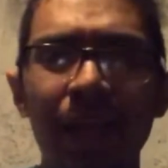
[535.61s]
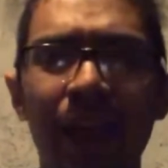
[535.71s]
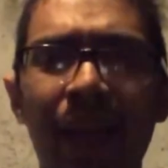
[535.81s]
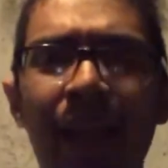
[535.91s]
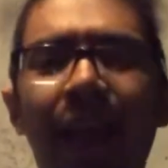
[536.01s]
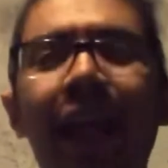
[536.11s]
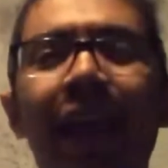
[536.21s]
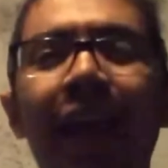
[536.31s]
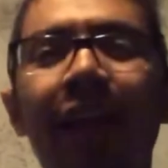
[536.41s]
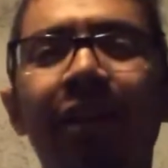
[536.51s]
And
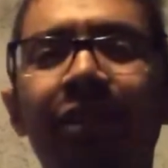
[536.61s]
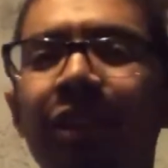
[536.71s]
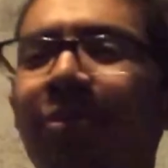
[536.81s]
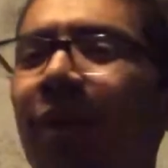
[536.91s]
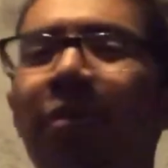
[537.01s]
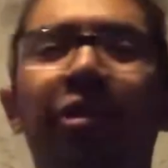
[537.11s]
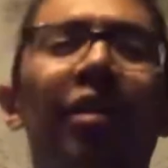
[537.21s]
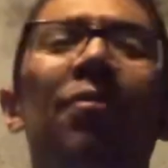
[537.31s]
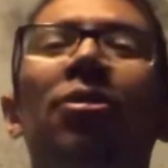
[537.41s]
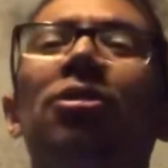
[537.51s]
A, you probably don't hear
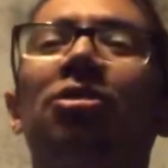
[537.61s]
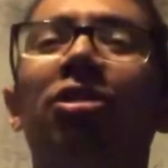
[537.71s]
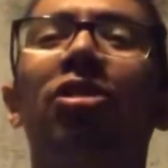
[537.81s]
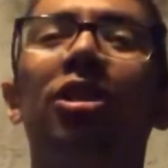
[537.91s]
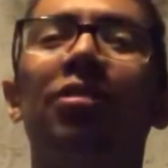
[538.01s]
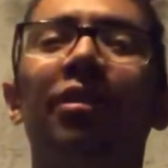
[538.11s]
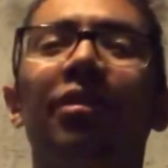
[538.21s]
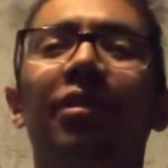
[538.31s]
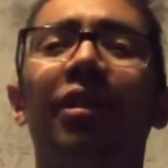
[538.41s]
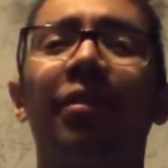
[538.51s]
more stories with
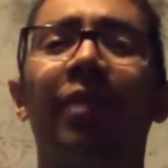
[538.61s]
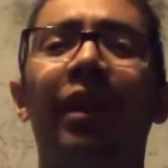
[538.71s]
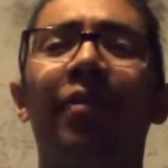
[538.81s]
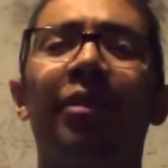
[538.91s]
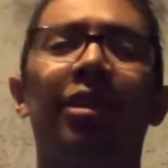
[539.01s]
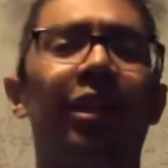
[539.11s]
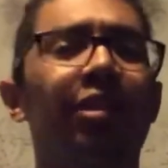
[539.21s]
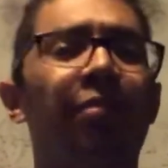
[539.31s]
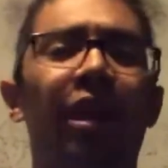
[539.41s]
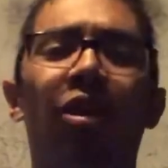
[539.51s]
them, man, because that's
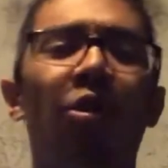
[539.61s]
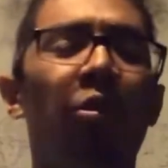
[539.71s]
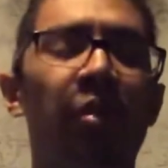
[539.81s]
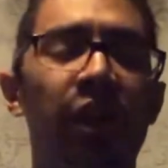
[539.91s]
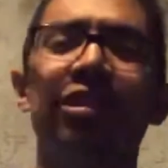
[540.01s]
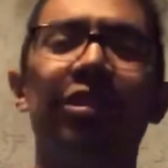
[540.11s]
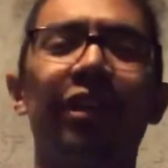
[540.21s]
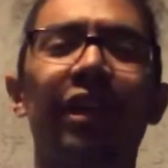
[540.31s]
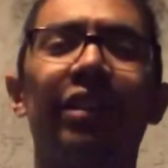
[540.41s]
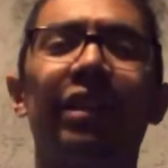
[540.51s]
my homie. So
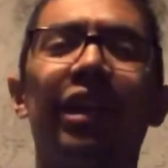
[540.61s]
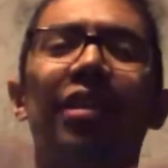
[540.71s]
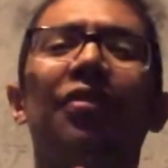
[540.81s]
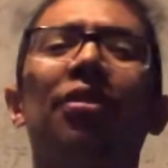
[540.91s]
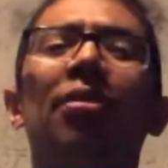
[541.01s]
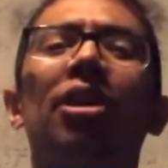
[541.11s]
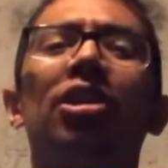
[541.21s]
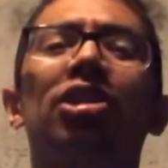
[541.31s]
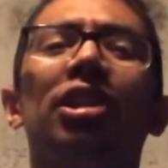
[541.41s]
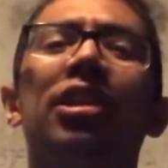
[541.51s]
yeah, thank you for
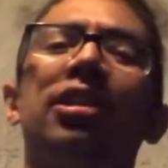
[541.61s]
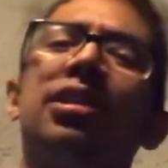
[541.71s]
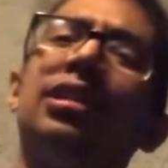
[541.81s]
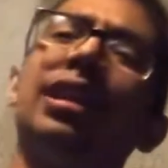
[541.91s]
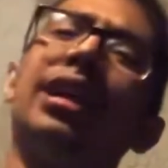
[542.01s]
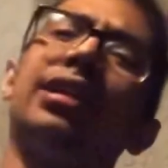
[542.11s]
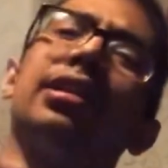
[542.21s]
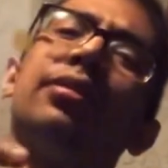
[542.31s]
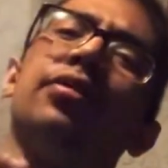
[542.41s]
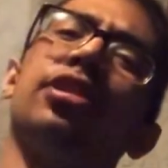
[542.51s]
watching. Like
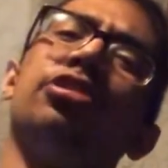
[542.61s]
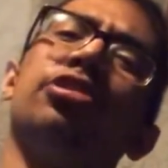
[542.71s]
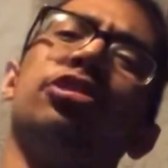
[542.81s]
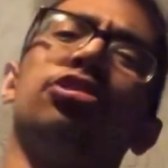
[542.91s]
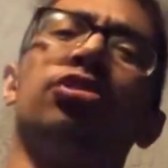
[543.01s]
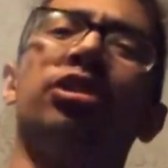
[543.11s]
this video if you enjoyed.